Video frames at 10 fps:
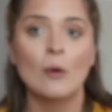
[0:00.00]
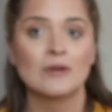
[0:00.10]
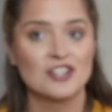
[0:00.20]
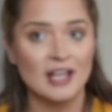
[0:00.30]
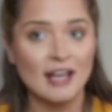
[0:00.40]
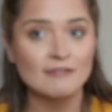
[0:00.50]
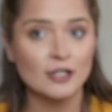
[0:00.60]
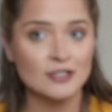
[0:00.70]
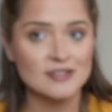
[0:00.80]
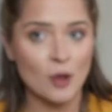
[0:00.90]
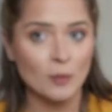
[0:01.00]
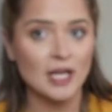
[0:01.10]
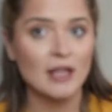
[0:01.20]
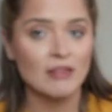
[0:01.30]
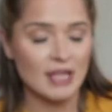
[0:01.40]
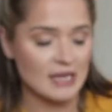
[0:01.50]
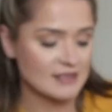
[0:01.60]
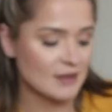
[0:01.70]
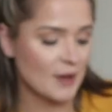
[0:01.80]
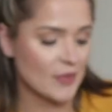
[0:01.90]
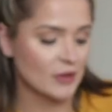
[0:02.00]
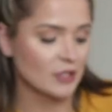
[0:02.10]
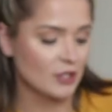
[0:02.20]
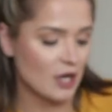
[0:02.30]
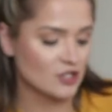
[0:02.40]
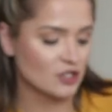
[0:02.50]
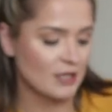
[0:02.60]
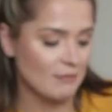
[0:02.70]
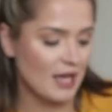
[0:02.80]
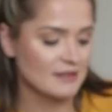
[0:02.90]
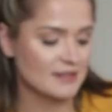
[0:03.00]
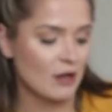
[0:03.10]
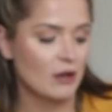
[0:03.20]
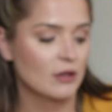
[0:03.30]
which I have heard so many things about the Laneige Lip Mask